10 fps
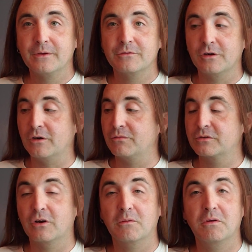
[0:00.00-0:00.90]
So if we're
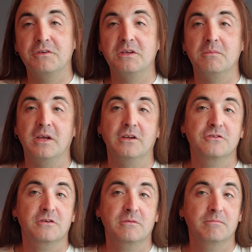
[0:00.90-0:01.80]
talking about D
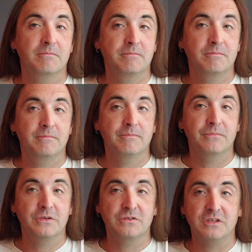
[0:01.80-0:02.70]
major,
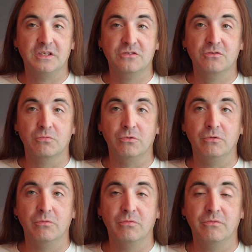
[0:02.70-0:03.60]
this D is the
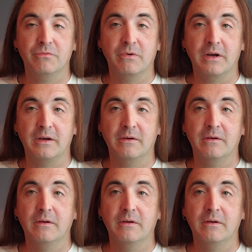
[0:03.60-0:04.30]
root, right?